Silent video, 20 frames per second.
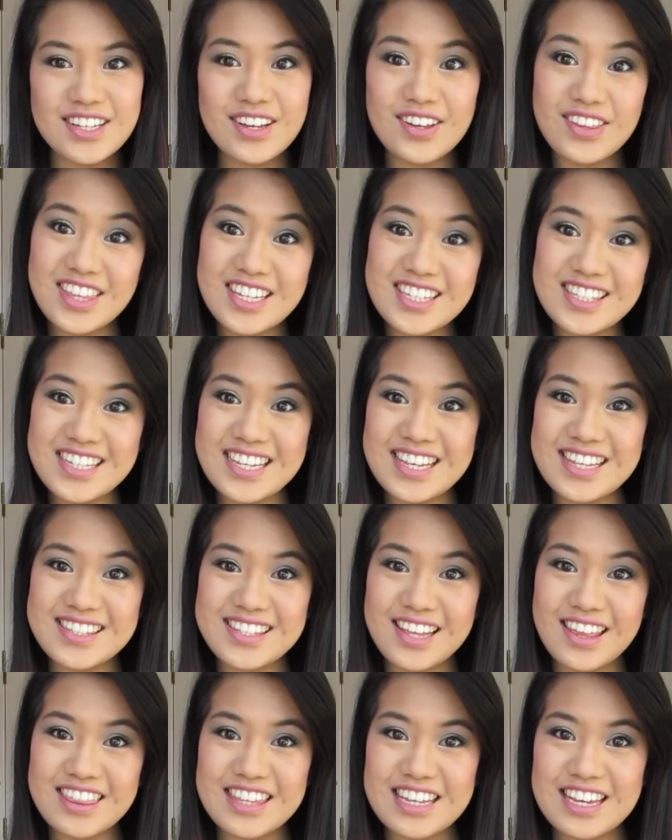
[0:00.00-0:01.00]
So this is
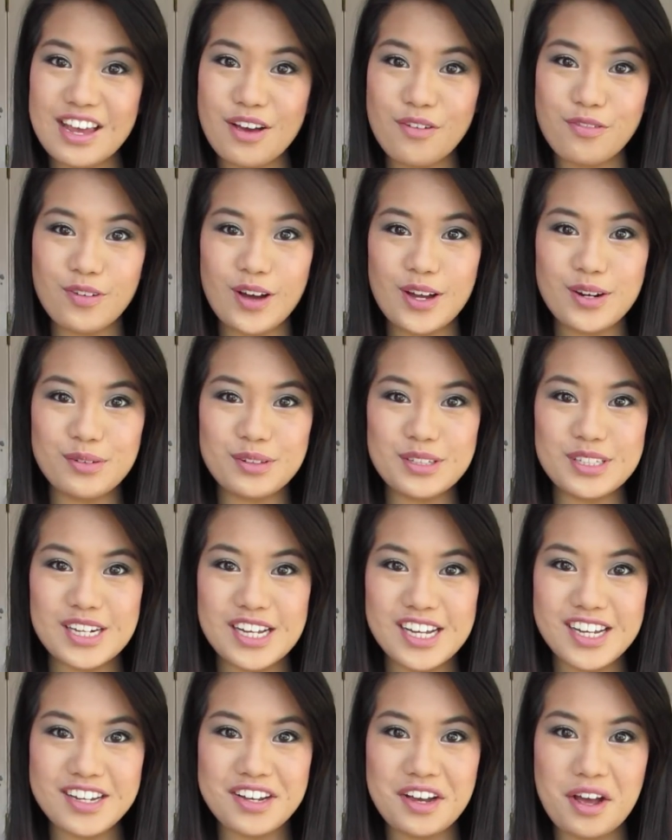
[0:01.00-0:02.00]
the final
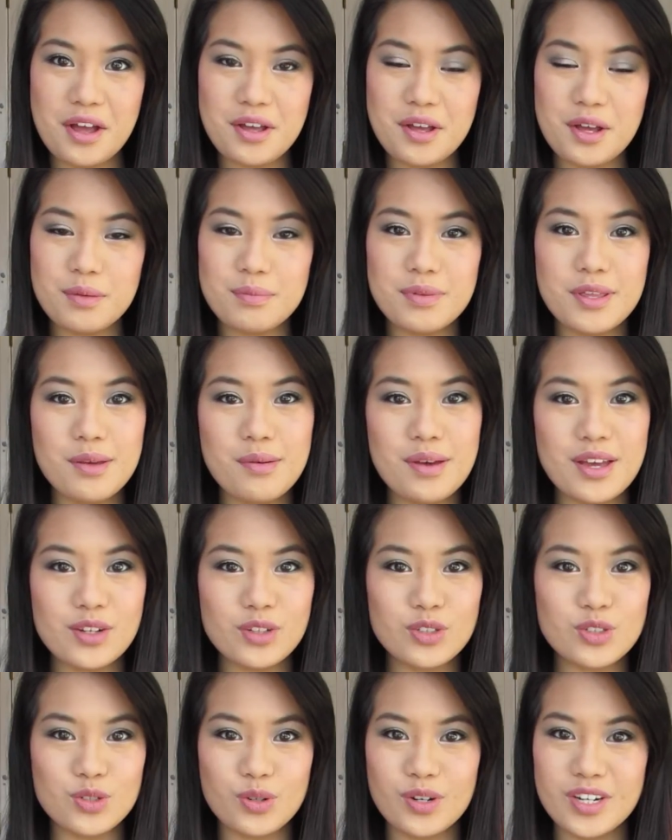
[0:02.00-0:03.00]
look. I hope you
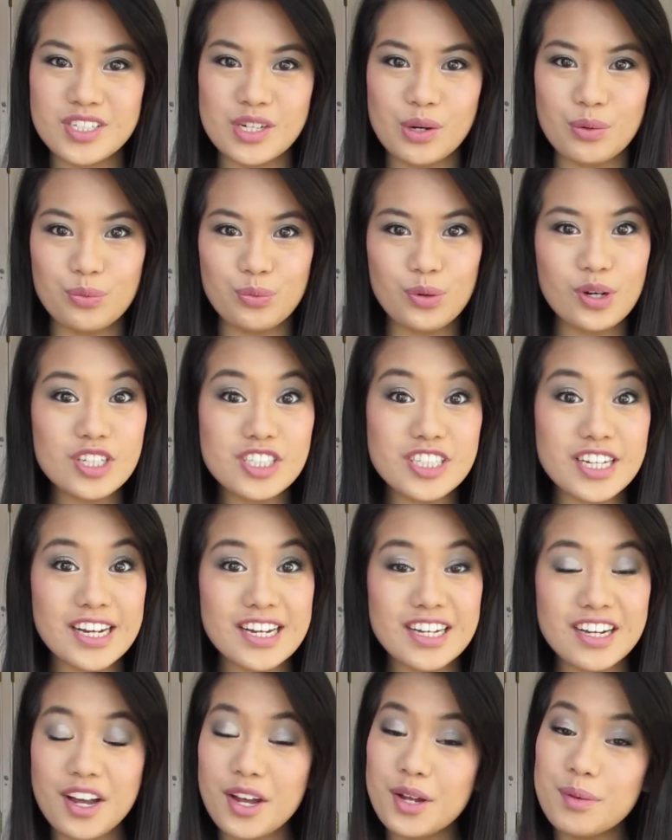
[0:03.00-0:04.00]
enjoyed
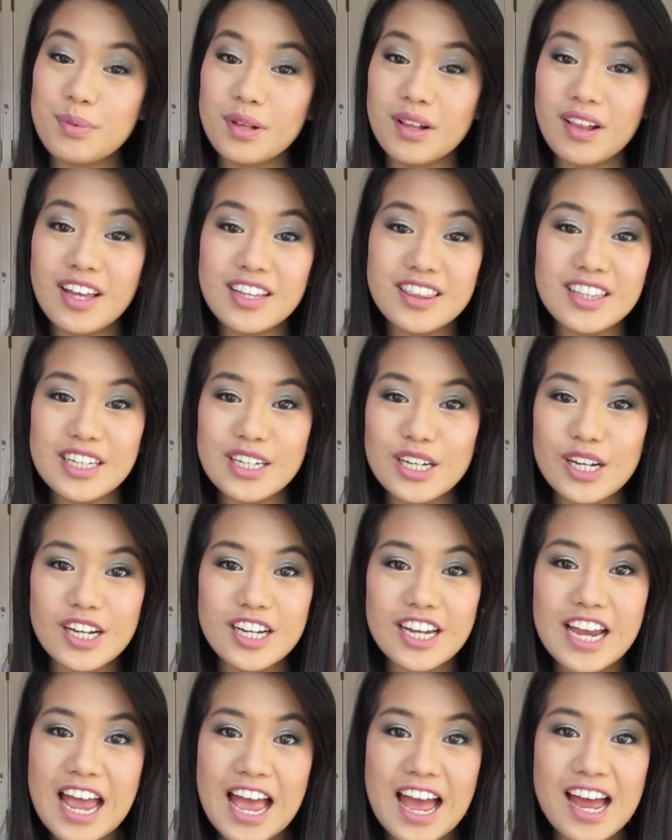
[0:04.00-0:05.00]
watching. I hope you like the
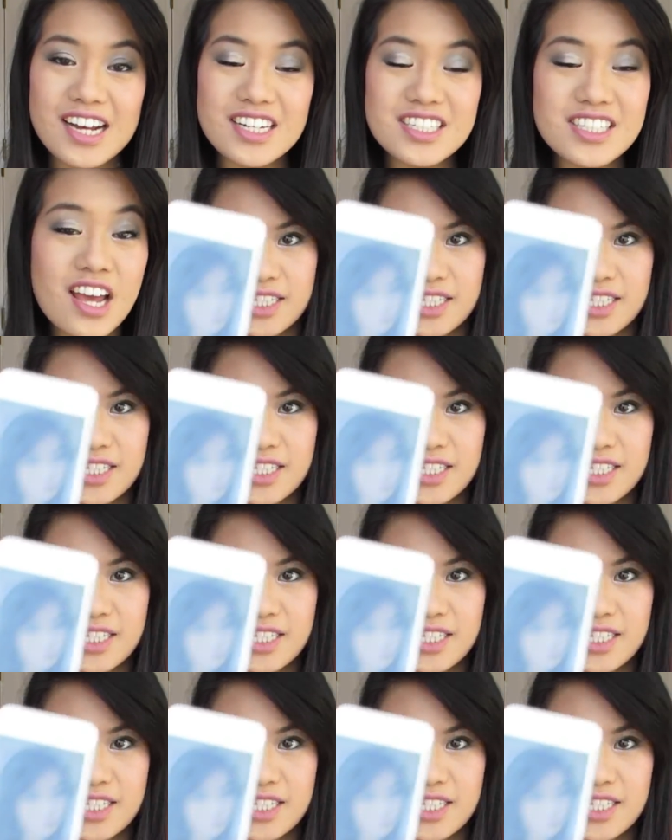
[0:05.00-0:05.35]
look, and